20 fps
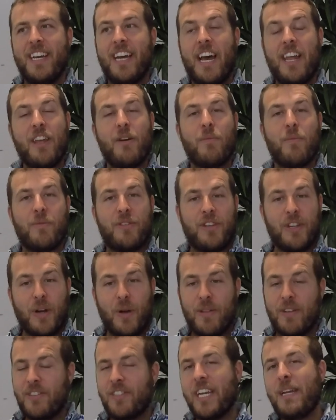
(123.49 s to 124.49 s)
And then to
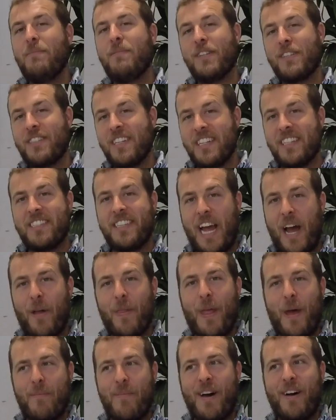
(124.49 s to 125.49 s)
go the same distance
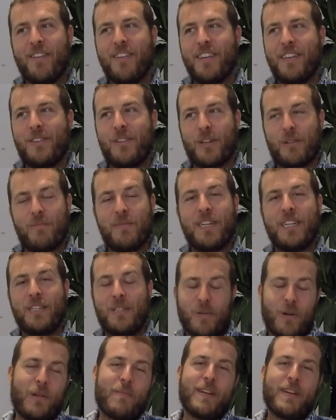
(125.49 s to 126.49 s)
down that mountain, it took me 20